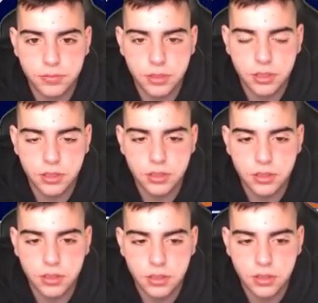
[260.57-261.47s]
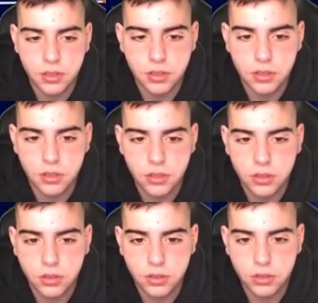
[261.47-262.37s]

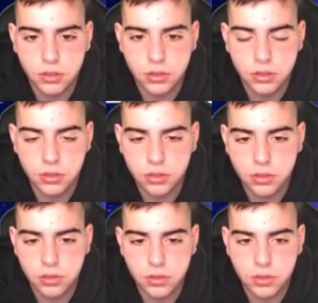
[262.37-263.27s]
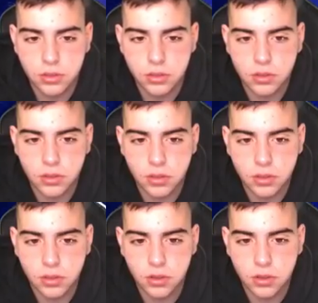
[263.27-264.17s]

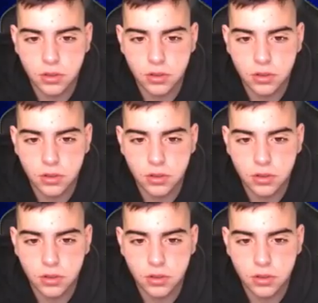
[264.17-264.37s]
(no one is talking)